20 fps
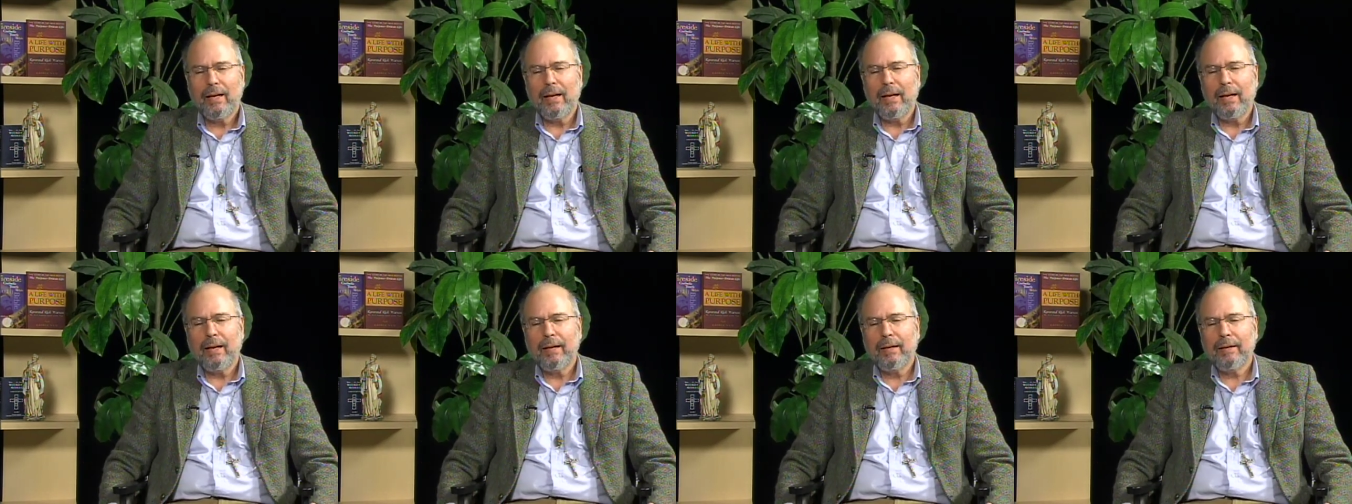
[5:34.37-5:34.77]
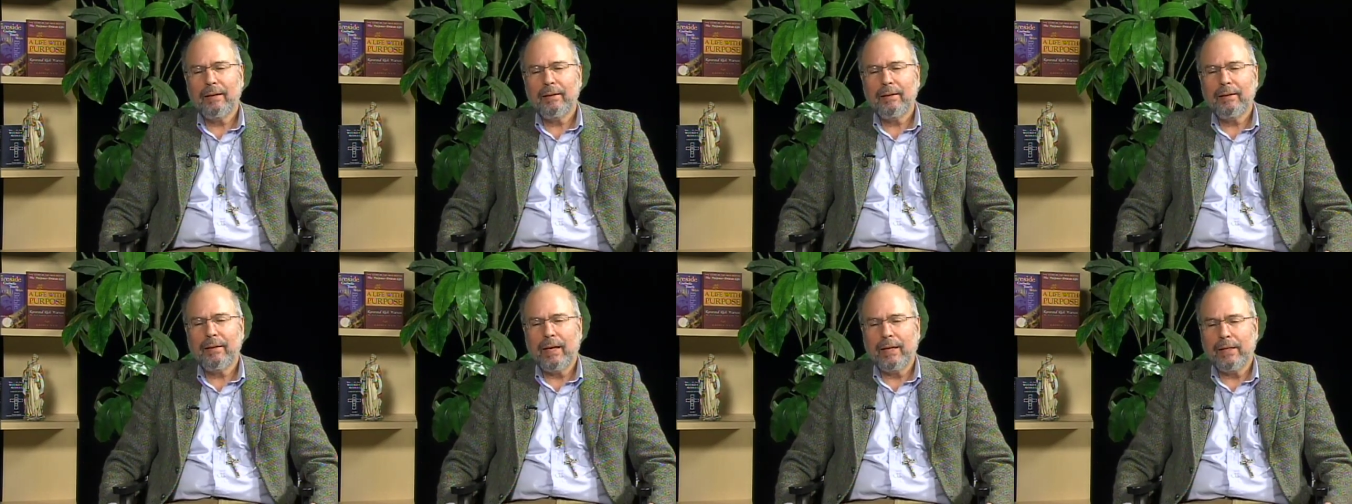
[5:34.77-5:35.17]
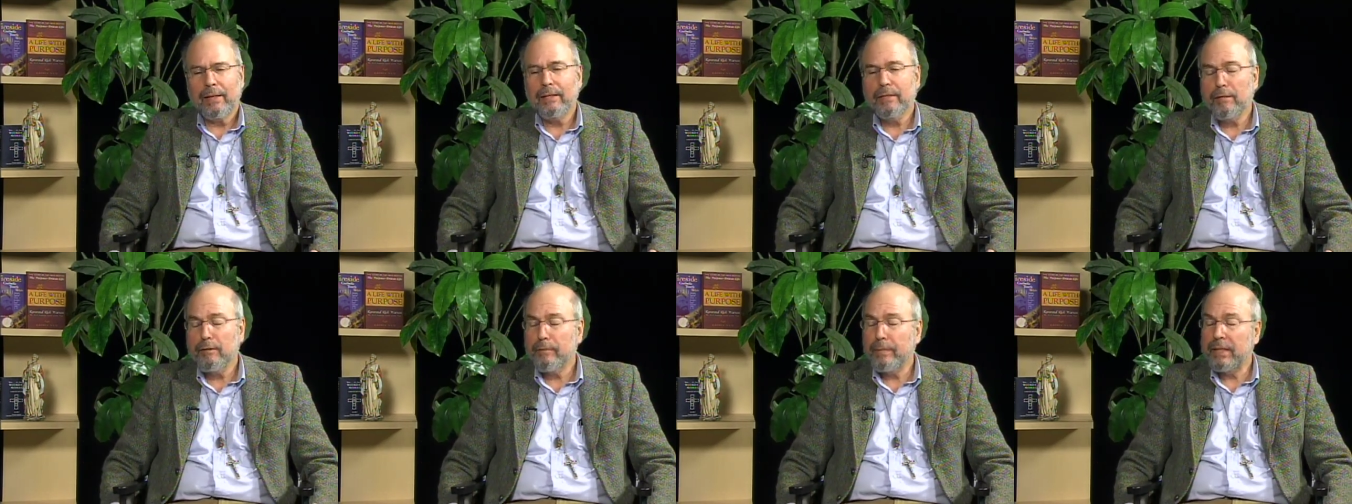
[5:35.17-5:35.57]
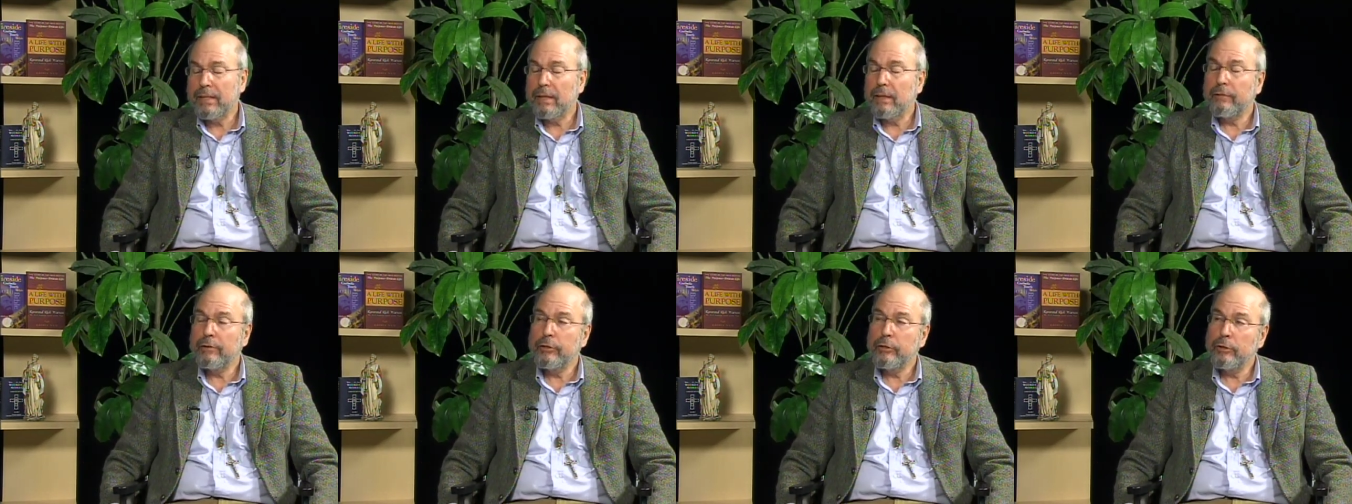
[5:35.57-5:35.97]
Uh, I consider
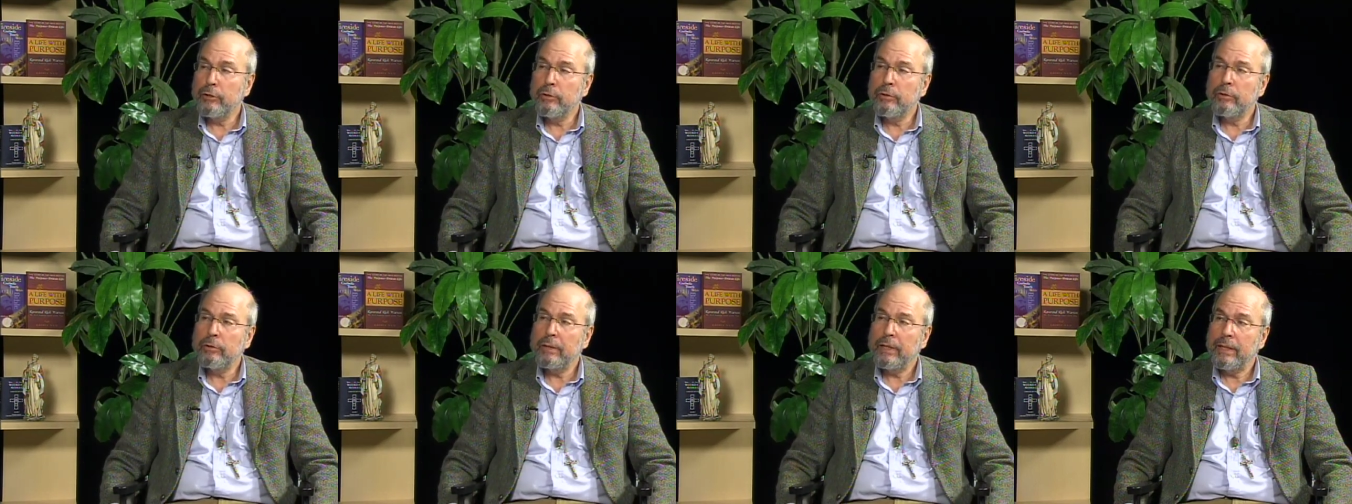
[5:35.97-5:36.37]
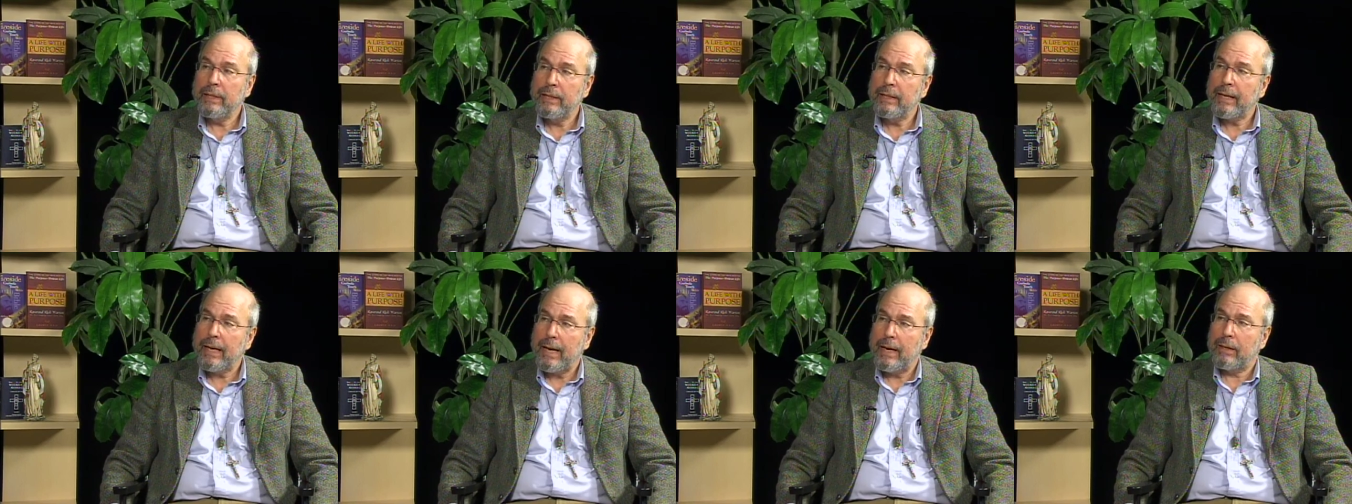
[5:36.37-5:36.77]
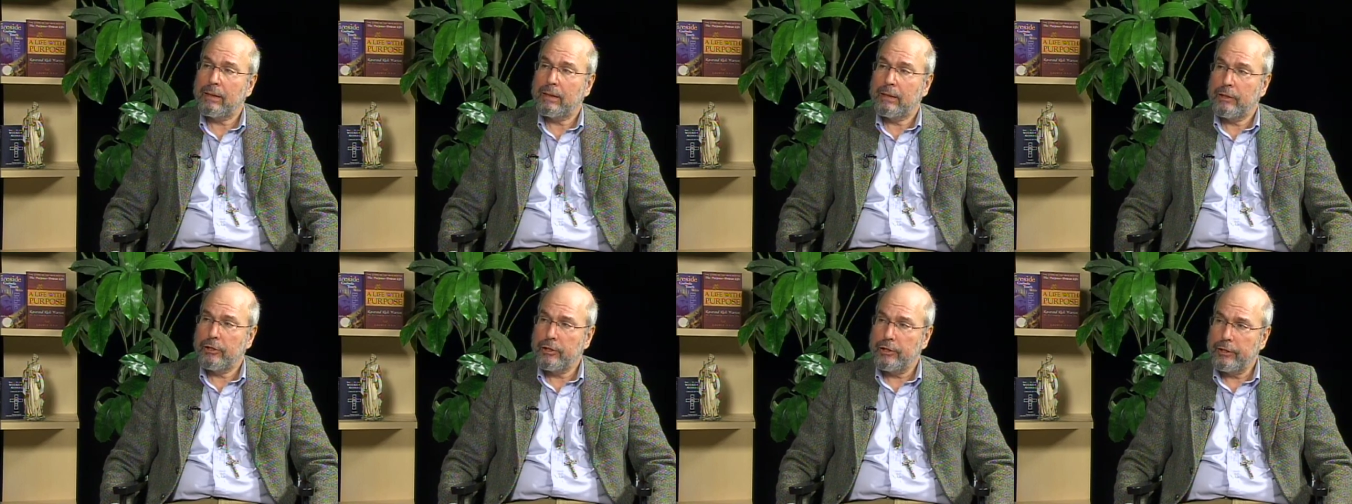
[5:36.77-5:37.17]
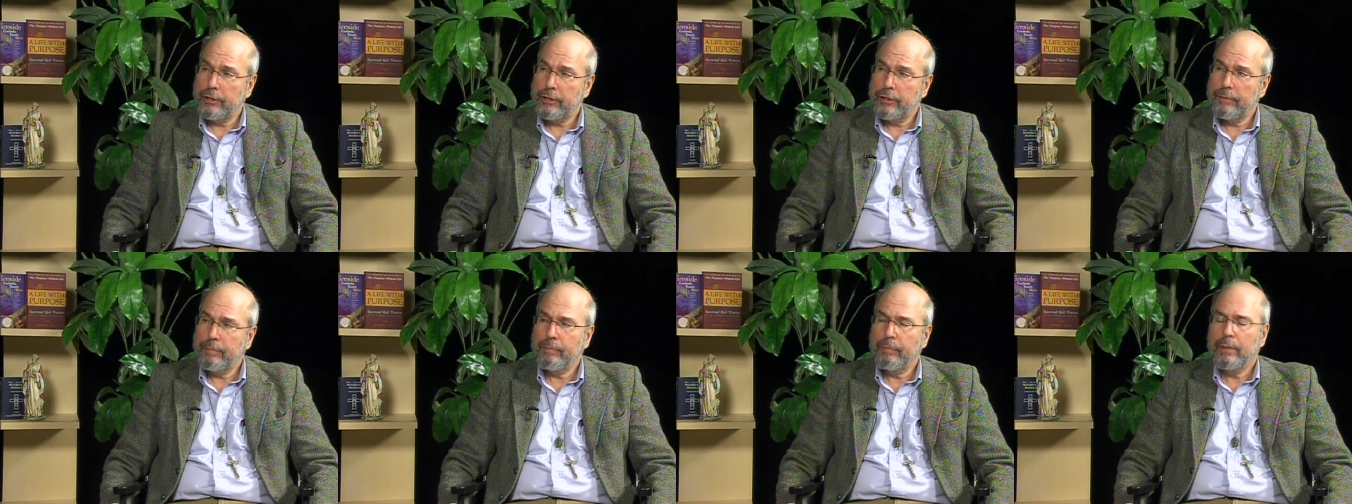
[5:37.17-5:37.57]
myself a Jew in the Catholic
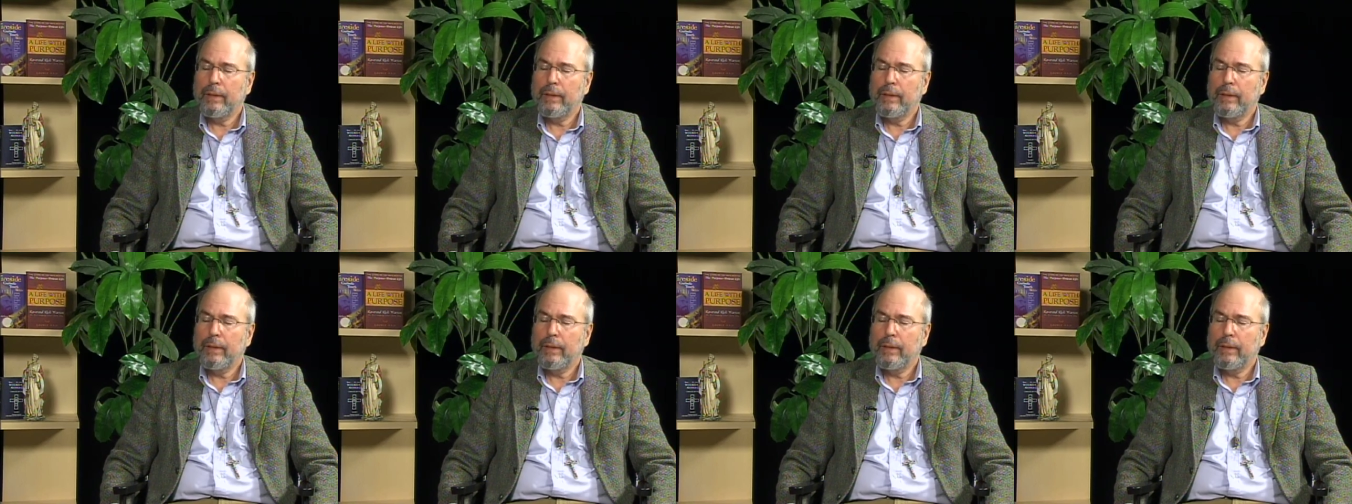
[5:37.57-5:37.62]
Church.